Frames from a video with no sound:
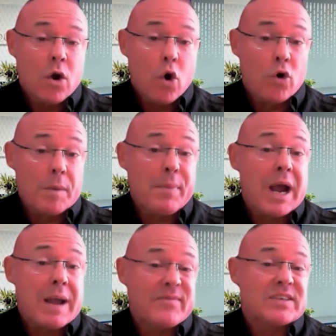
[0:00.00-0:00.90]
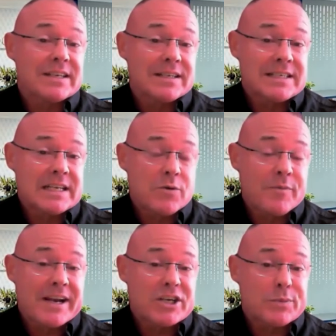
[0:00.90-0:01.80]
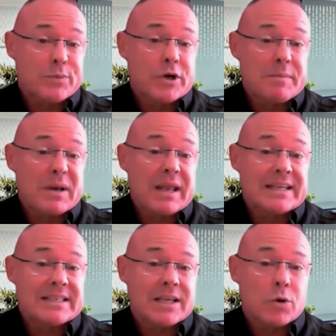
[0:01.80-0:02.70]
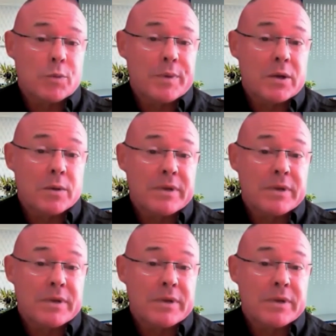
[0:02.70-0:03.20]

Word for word: or a pipe facility that we've managed to put in place that will be,